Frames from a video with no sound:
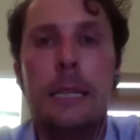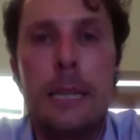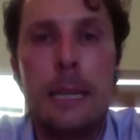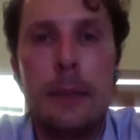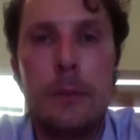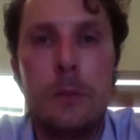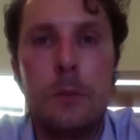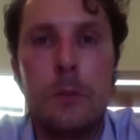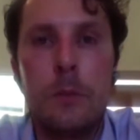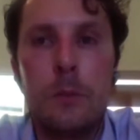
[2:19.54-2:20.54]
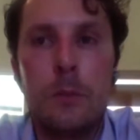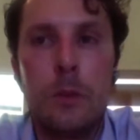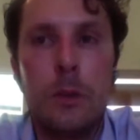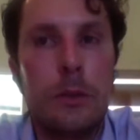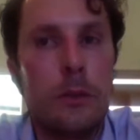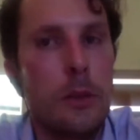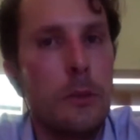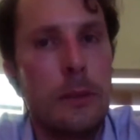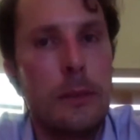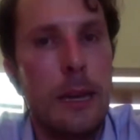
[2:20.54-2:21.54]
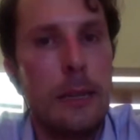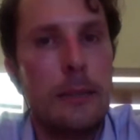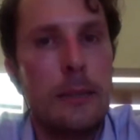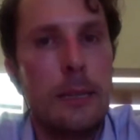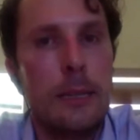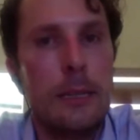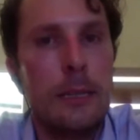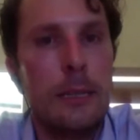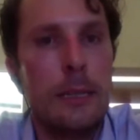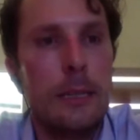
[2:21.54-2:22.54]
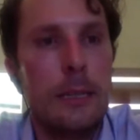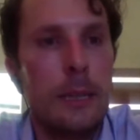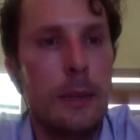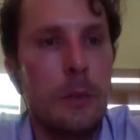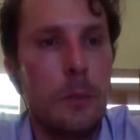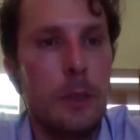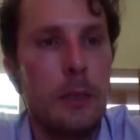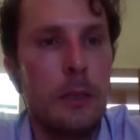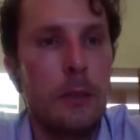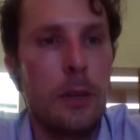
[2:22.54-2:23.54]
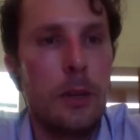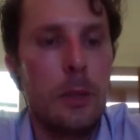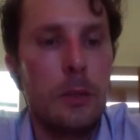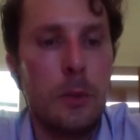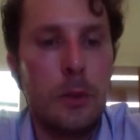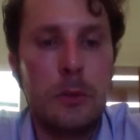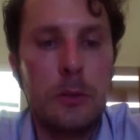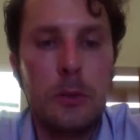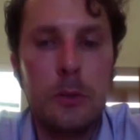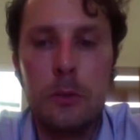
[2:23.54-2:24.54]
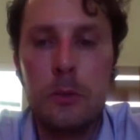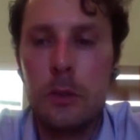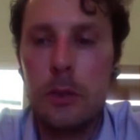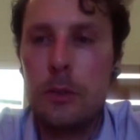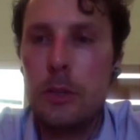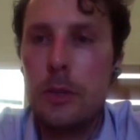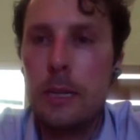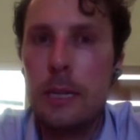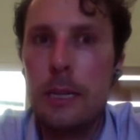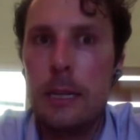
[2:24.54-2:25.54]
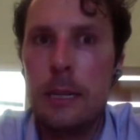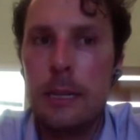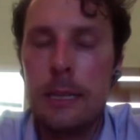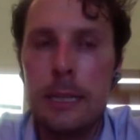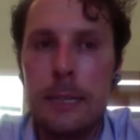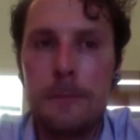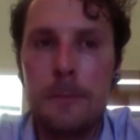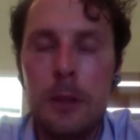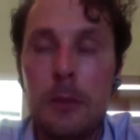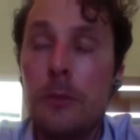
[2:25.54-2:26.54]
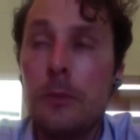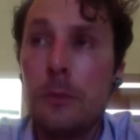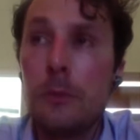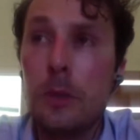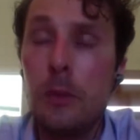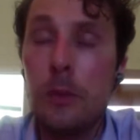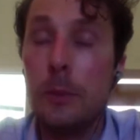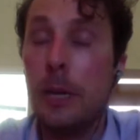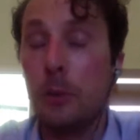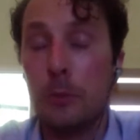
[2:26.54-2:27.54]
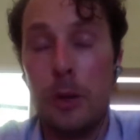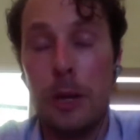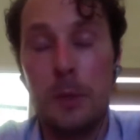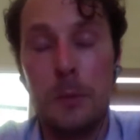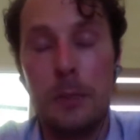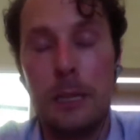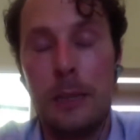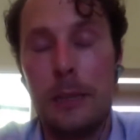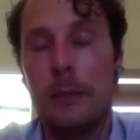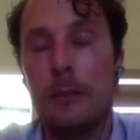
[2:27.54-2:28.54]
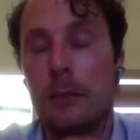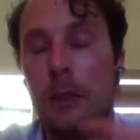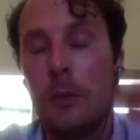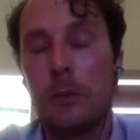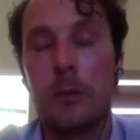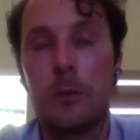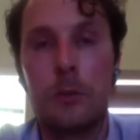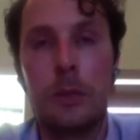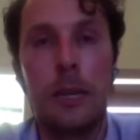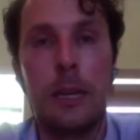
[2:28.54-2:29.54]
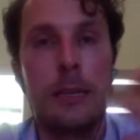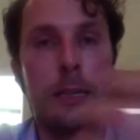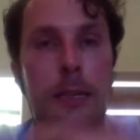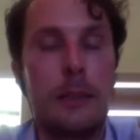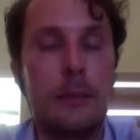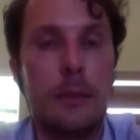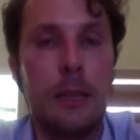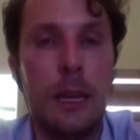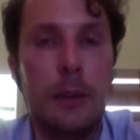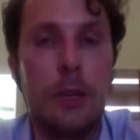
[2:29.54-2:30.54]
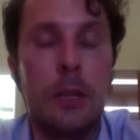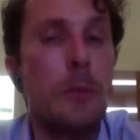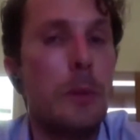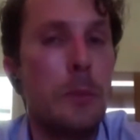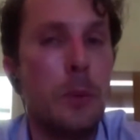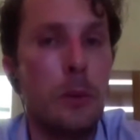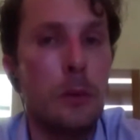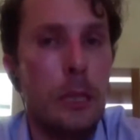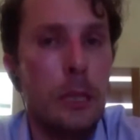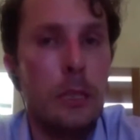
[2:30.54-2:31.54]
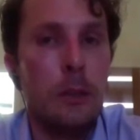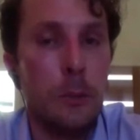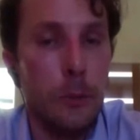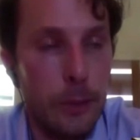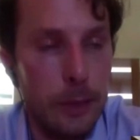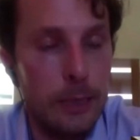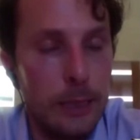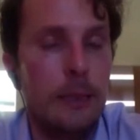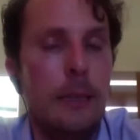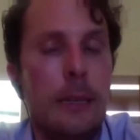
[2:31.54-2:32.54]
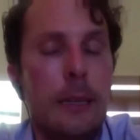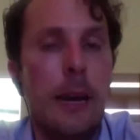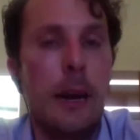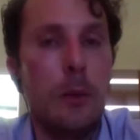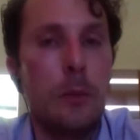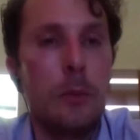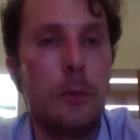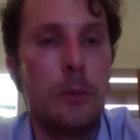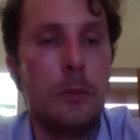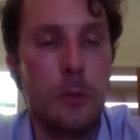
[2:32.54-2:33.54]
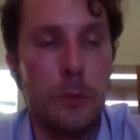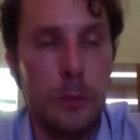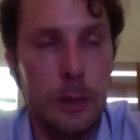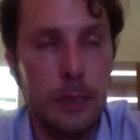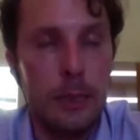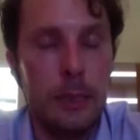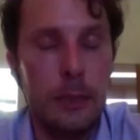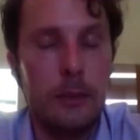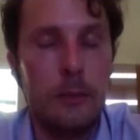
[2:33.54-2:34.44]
So it started with testing, but it's very much a personal sort of journey of solving my own problem, and then also realizing that a lot of other people really needed help, really